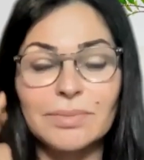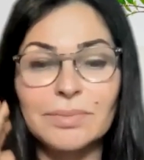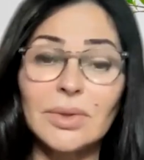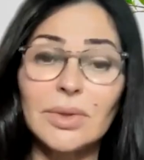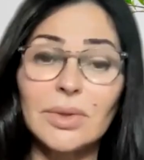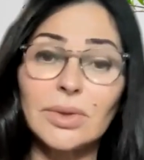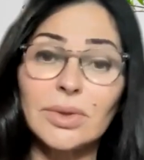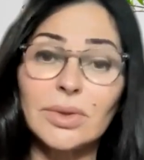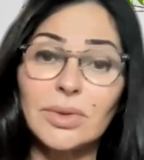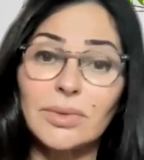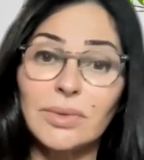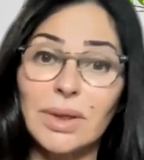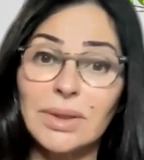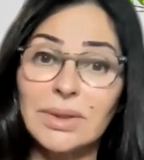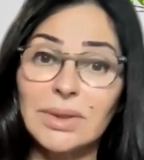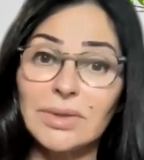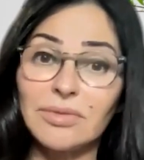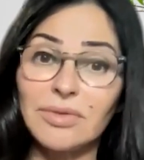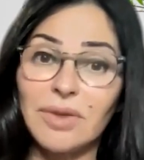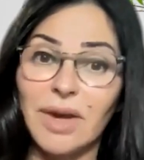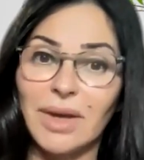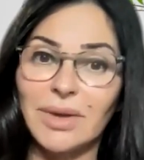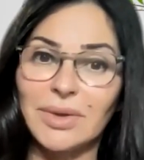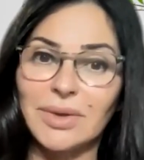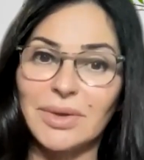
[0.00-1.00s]
Dr. Randall
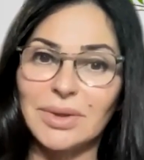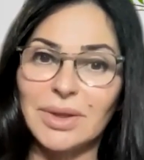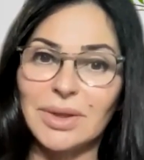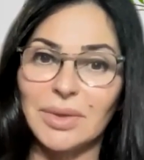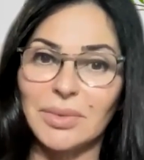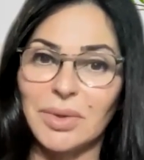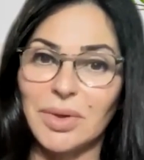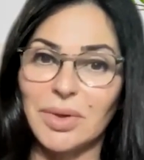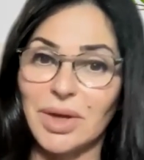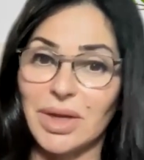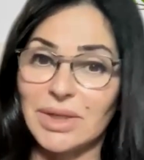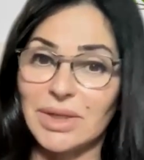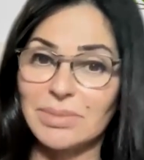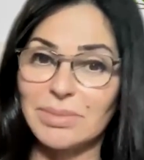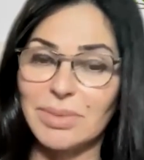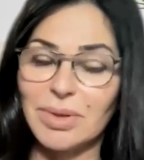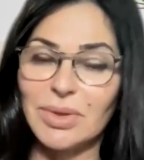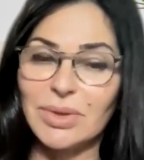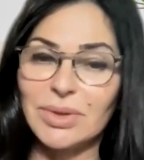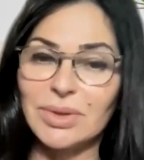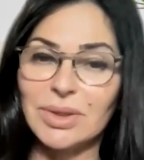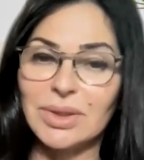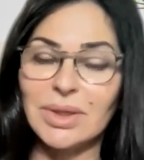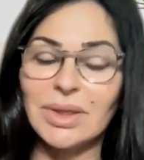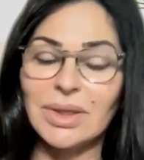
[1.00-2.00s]
Feingold, our
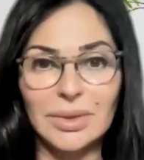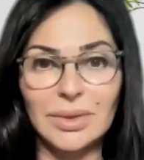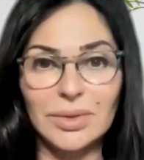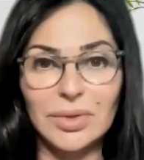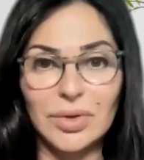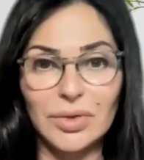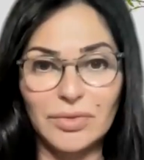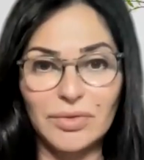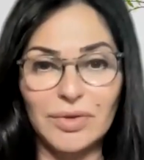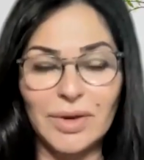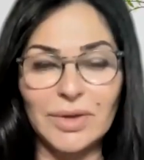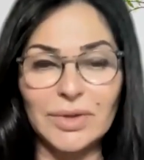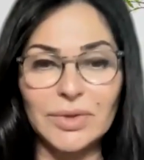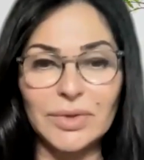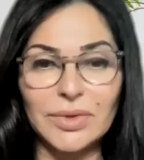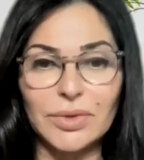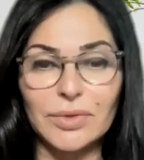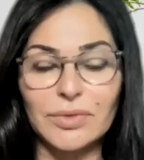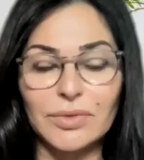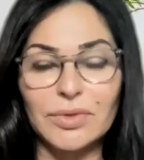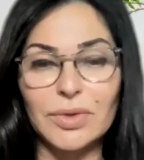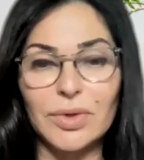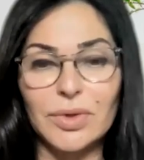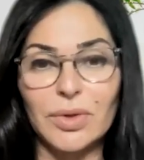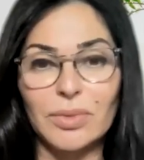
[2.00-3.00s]
expert, co-founder
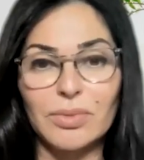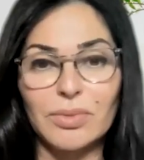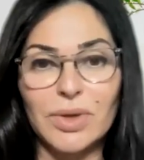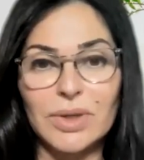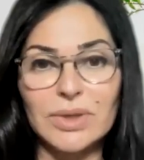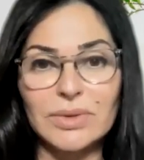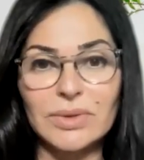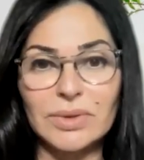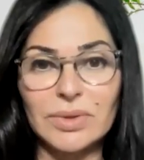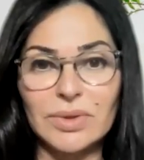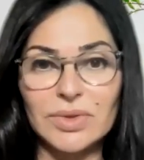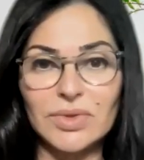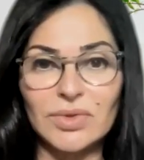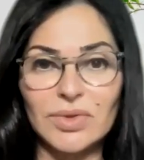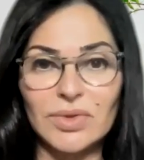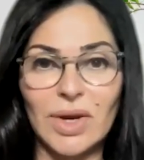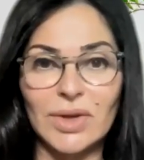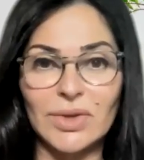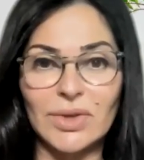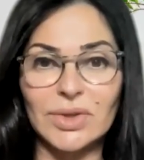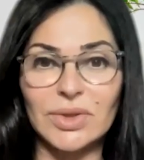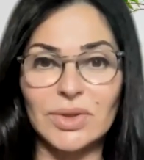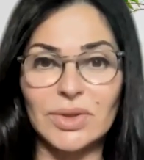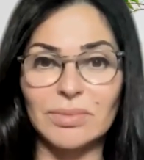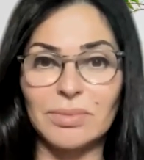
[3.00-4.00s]
of New York Breast
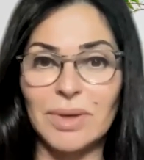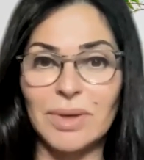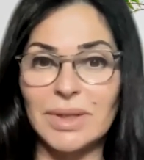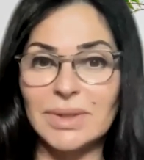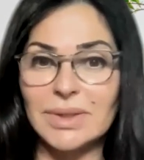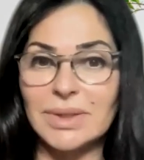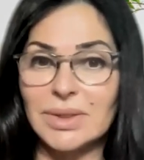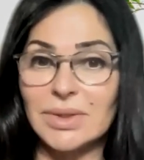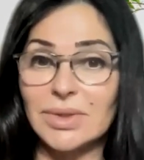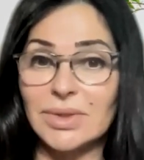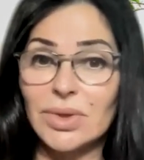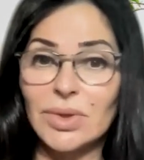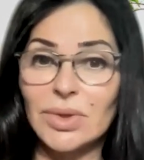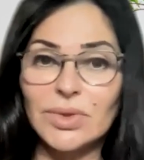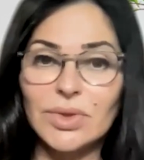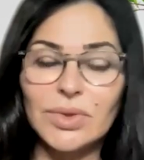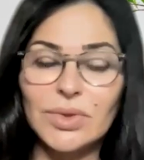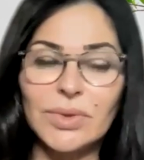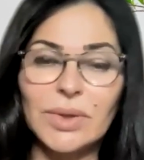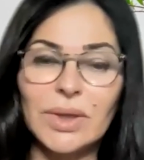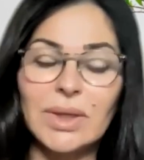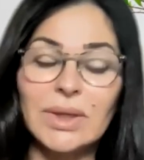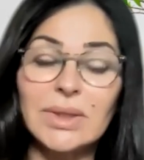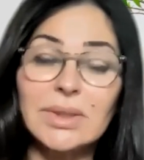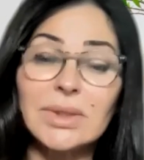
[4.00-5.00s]
Reconstruction and Plastic
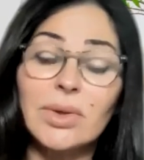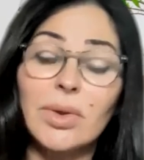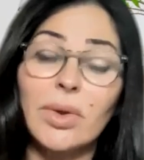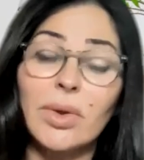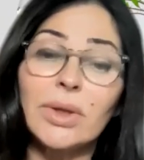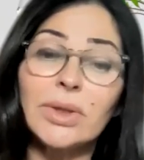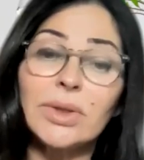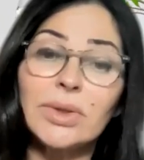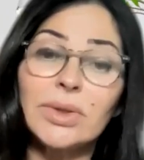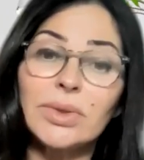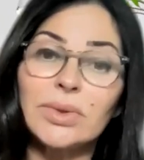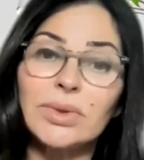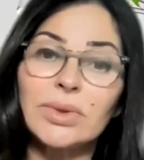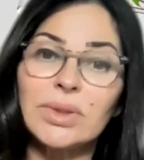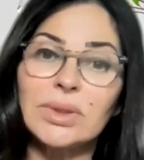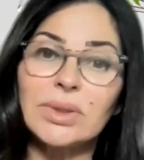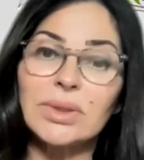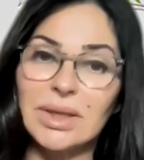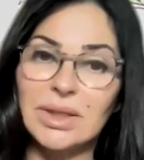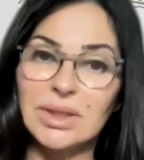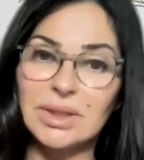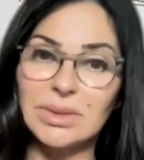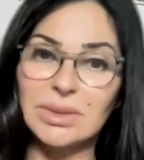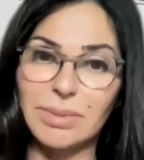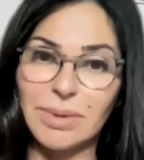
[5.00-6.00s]
Surgery, is going to
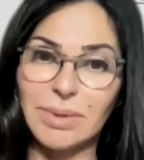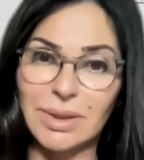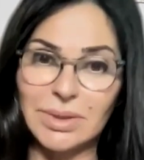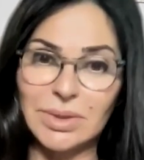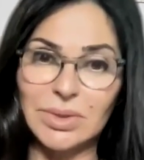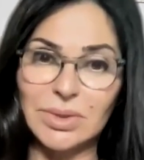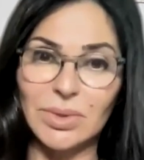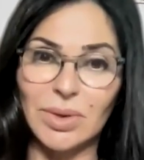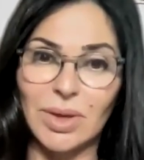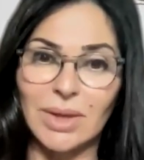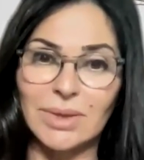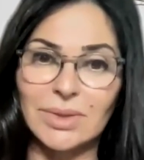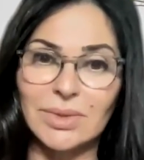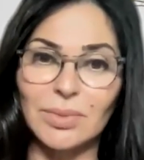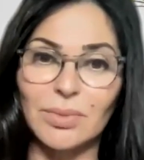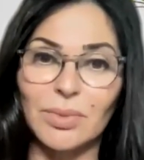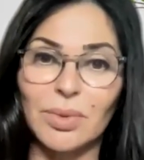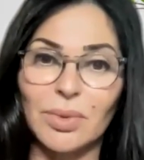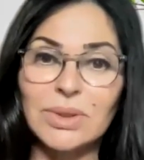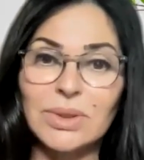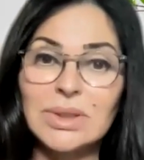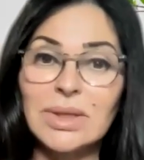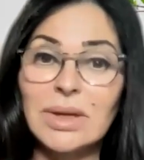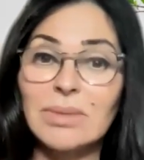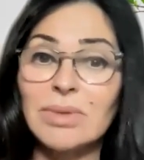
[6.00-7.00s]
explain to us
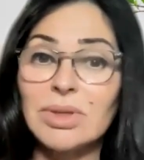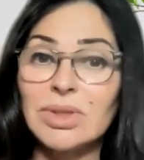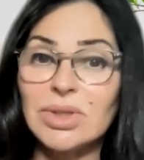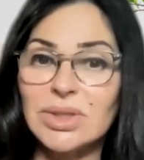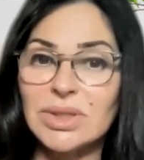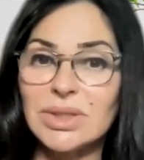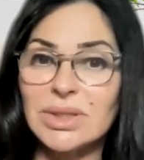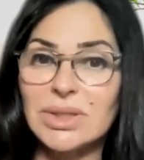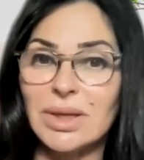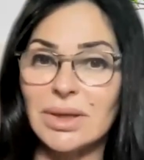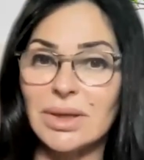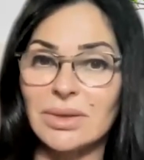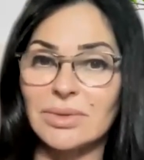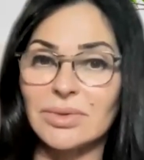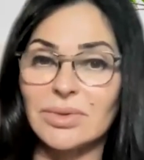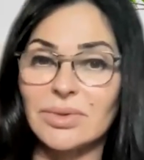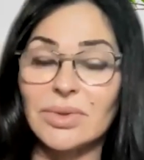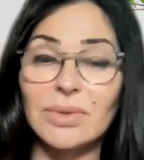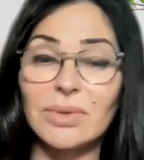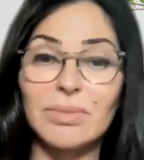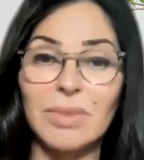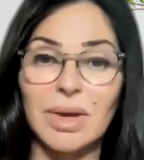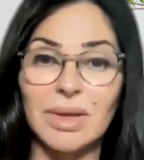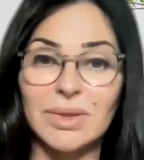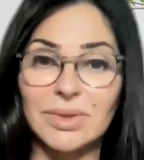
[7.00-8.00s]
what damage is done to
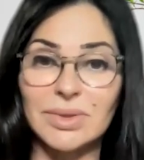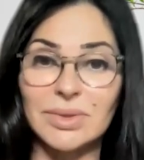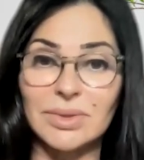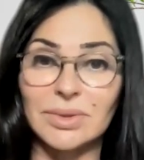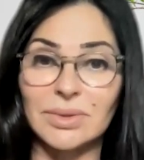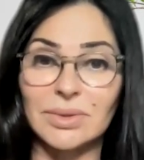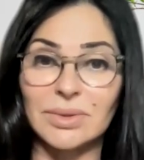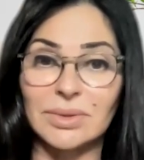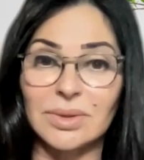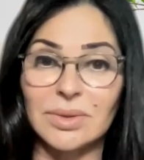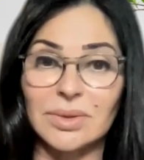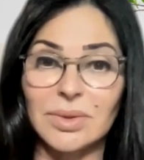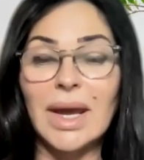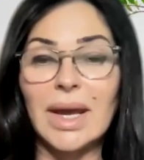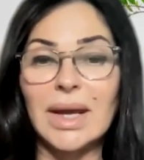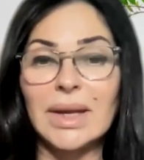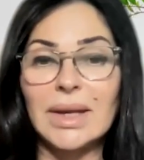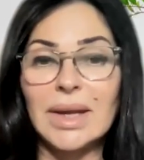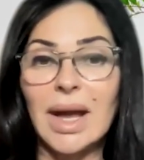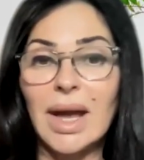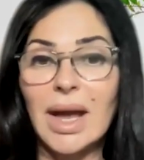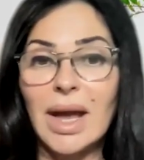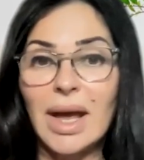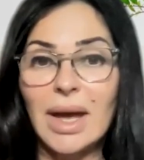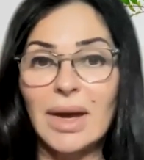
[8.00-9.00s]
the muscle and
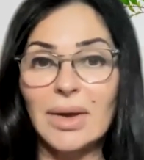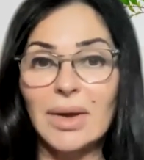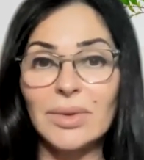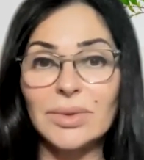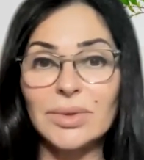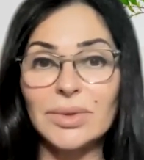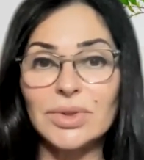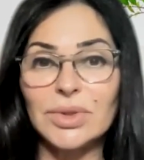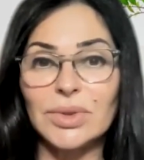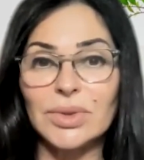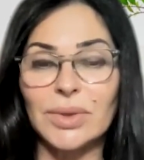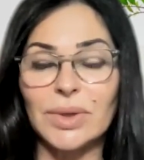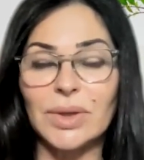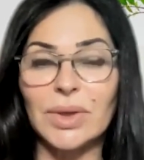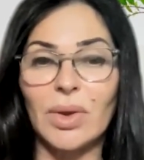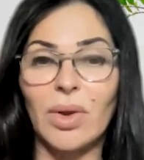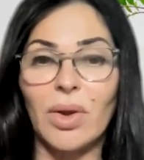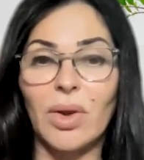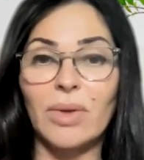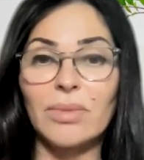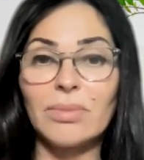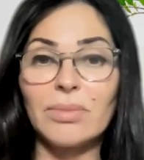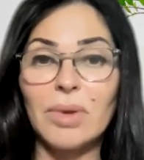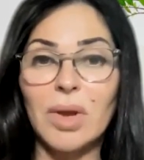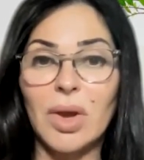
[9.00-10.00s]
how during
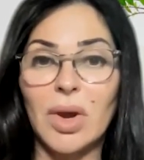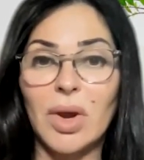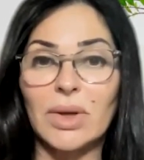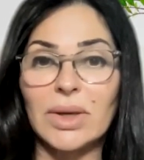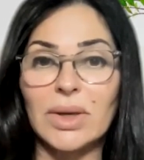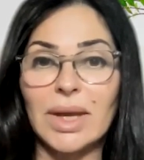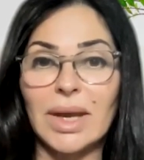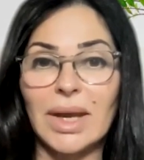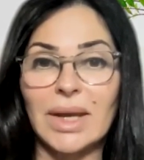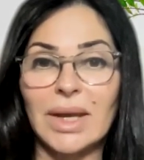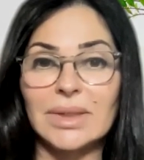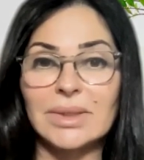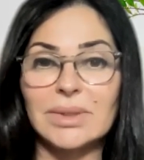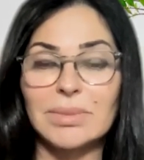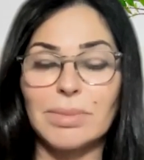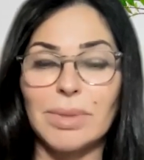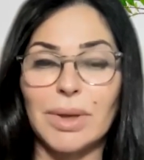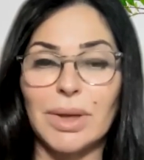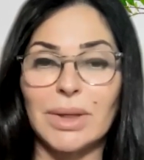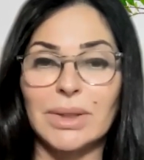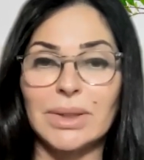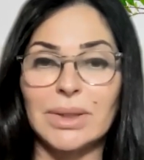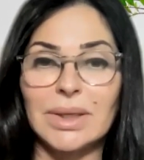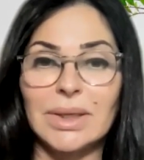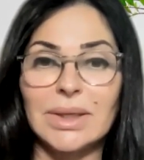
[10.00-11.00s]
on-bloc
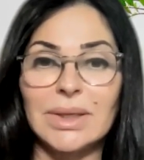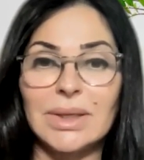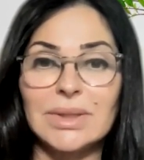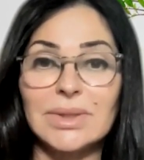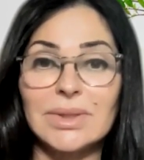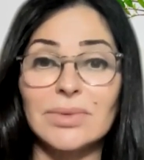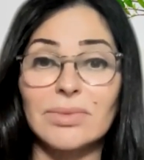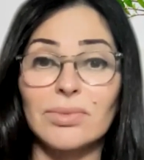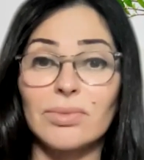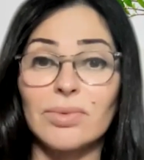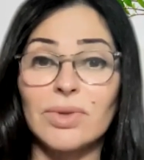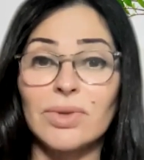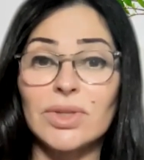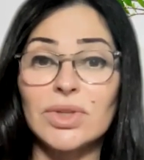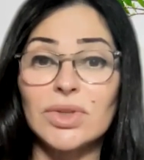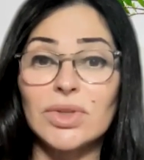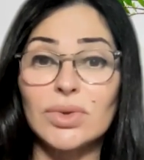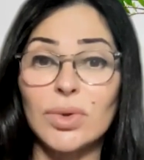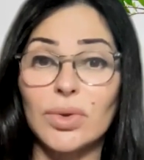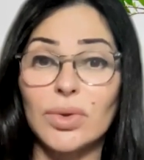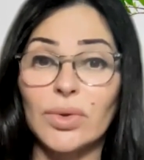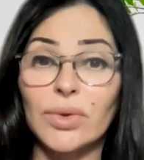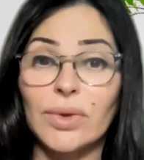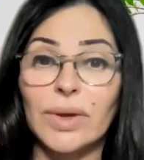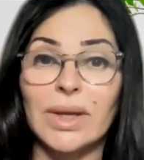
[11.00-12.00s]
explant he is
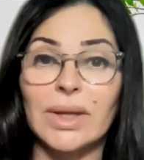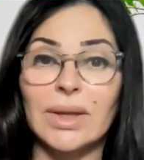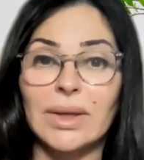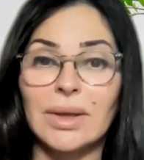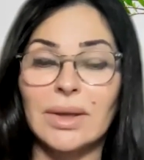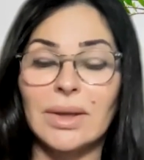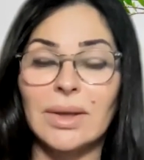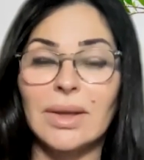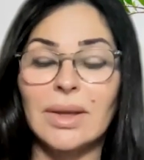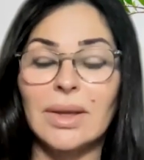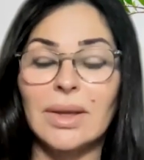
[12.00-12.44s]
restoring